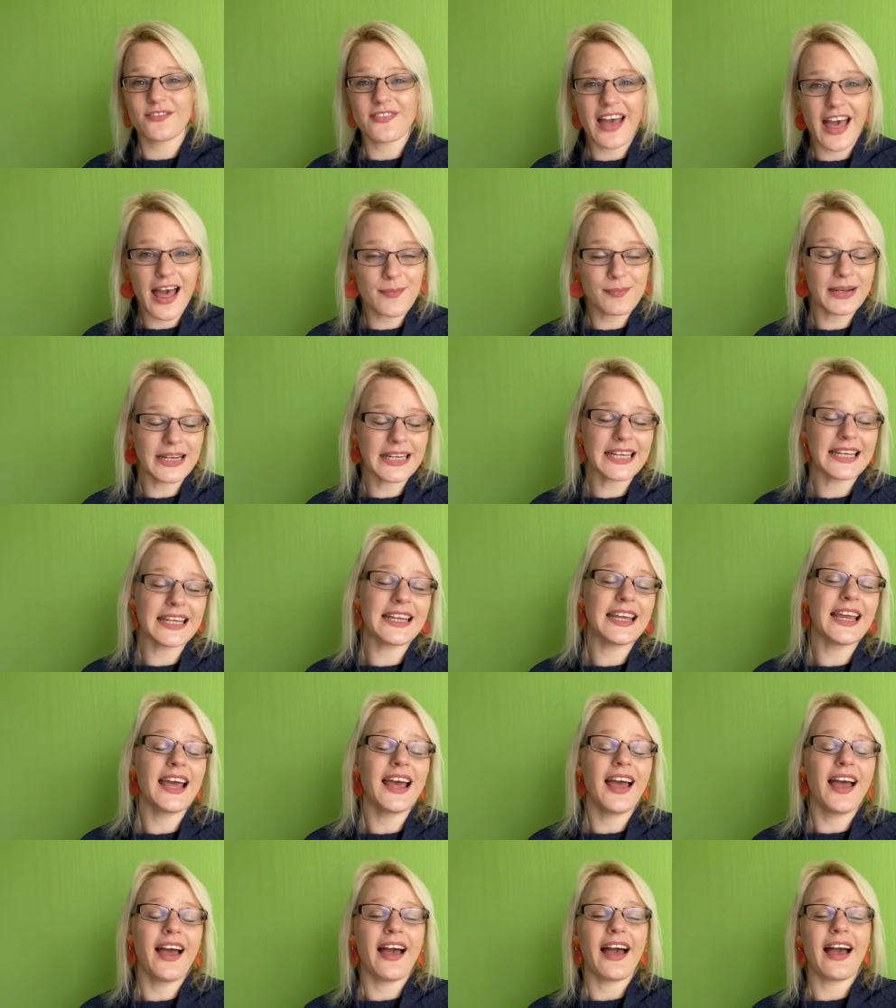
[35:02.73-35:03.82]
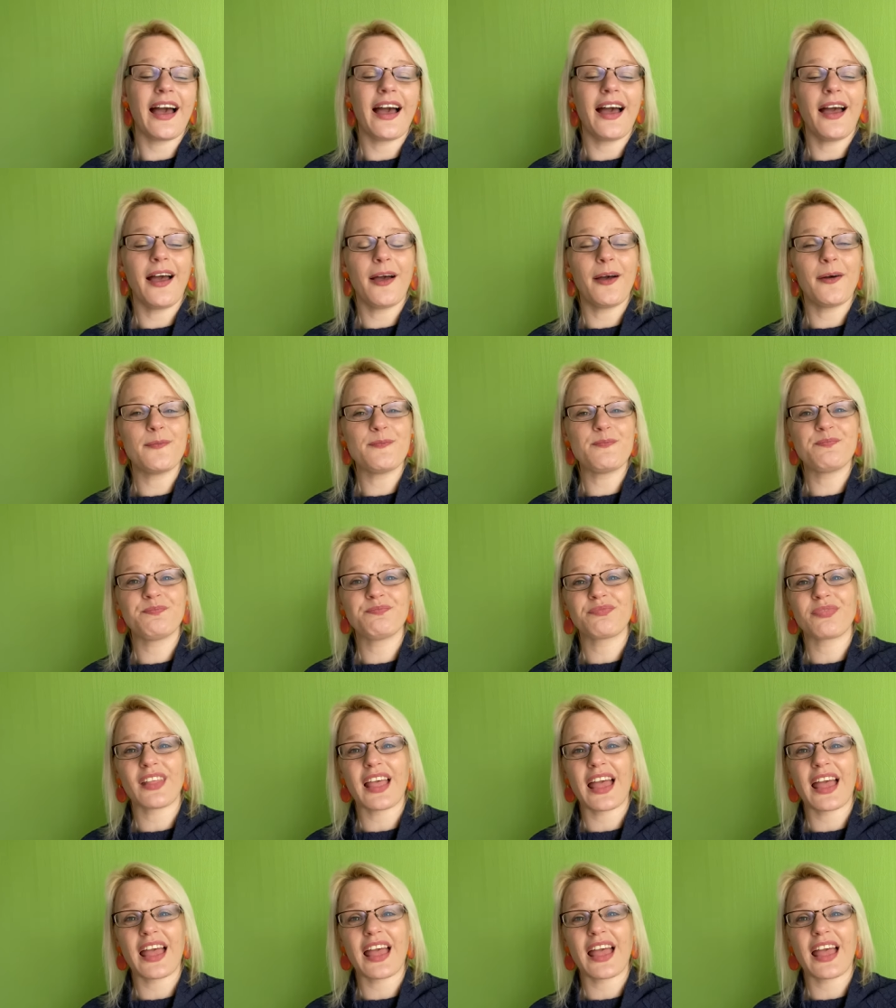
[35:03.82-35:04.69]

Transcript: family. Um,